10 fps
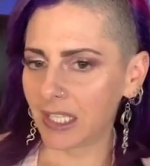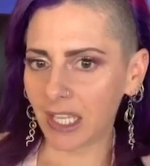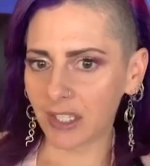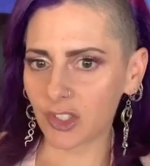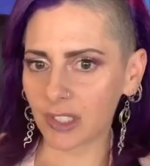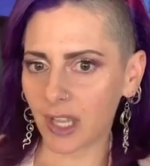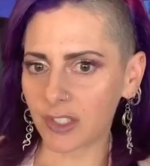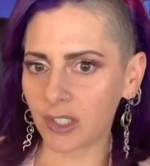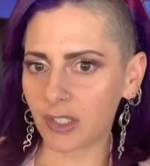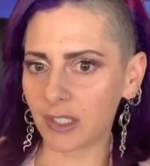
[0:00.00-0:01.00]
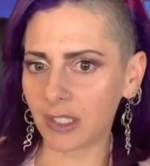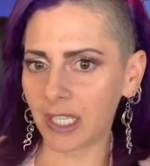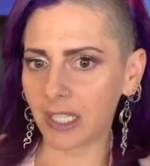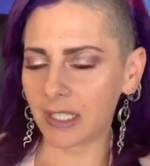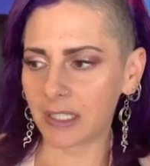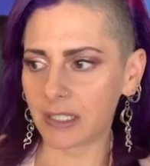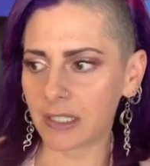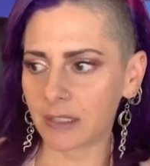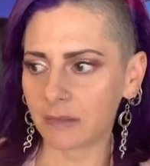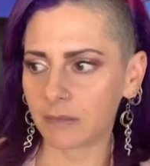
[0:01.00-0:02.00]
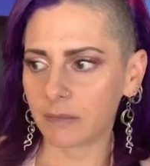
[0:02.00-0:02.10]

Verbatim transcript: the astrological is